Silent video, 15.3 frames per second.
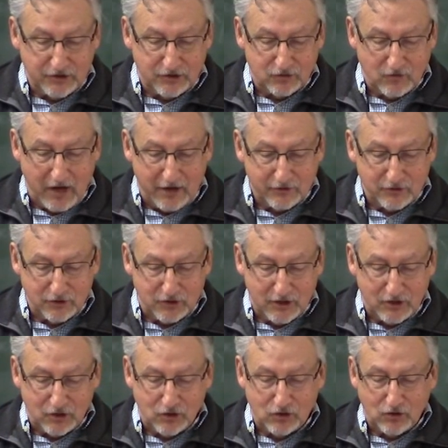his trousers
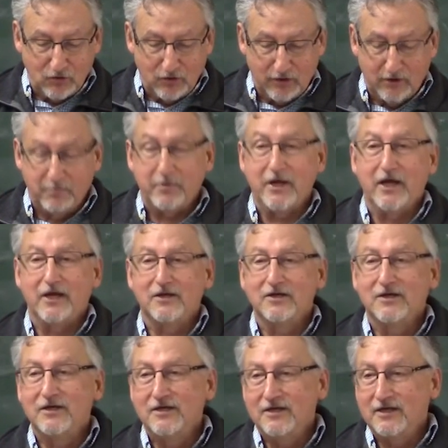and his shirt on the bed
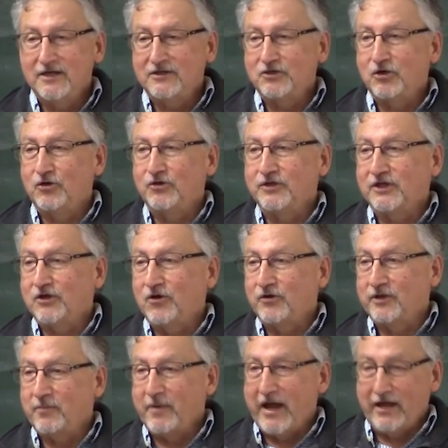and turned to go
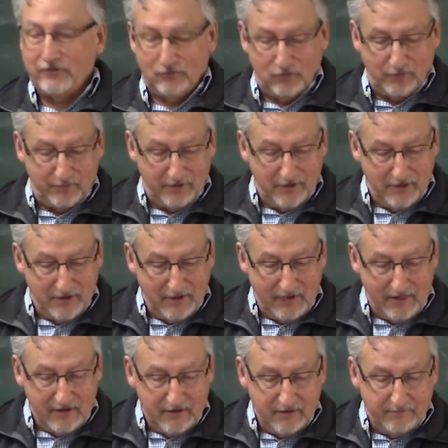in the bathroom.
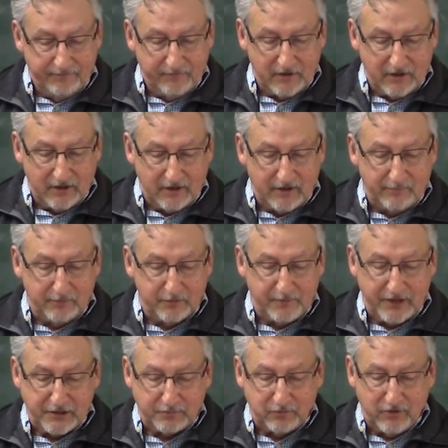And then
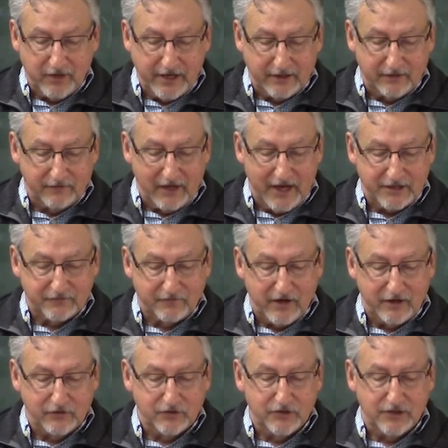space break, the last
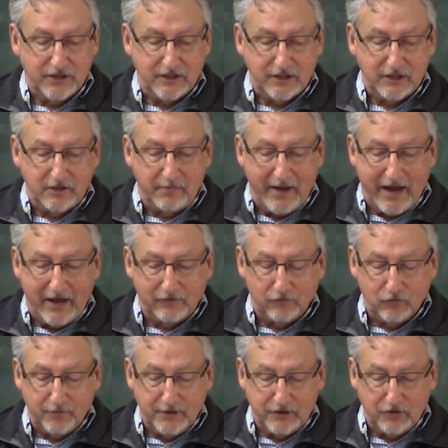final scene. In the
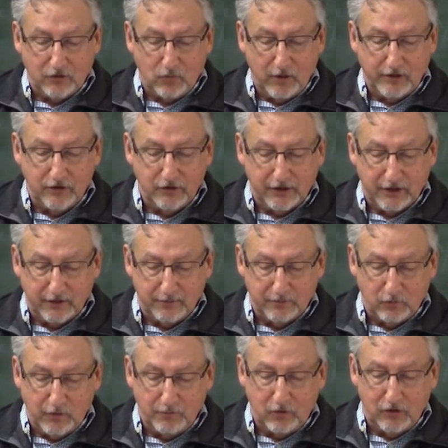bathroom, he took one look at him,
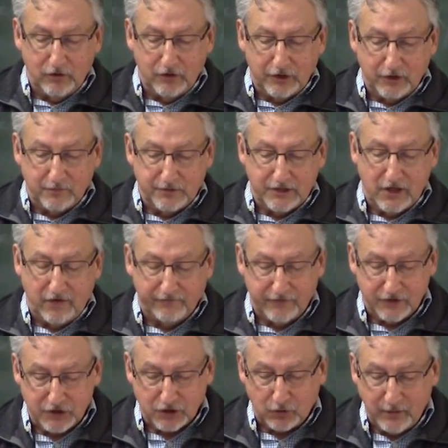one more look at himself,
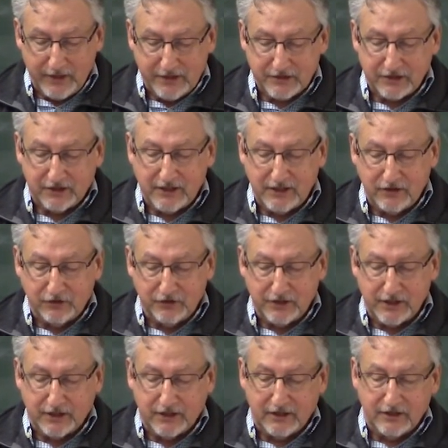then squeezed the keno
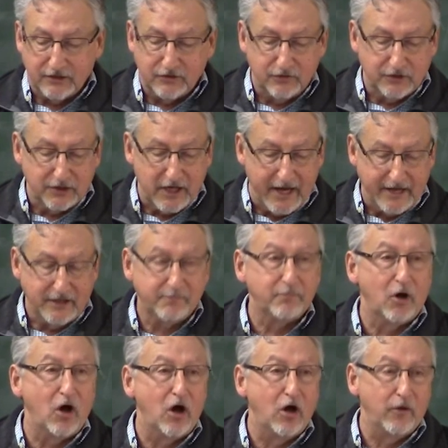ticket into a tiny
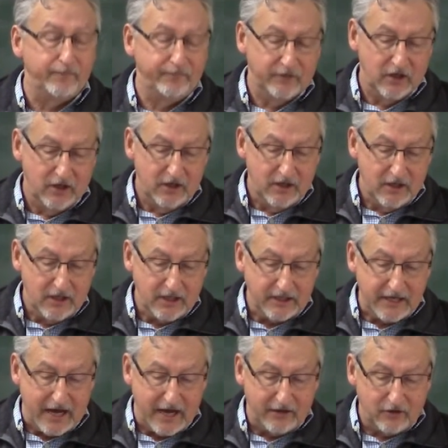ball. He
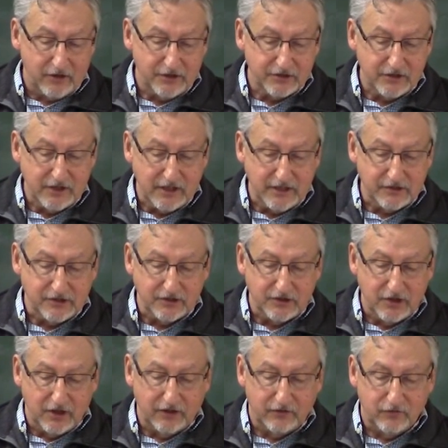got on his knees and
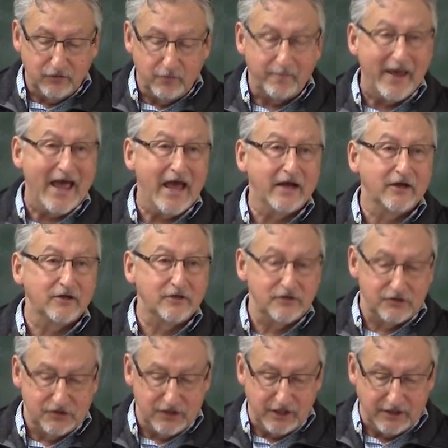dug through the bag under
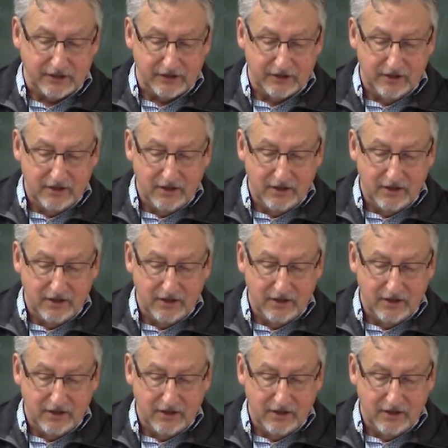the sink.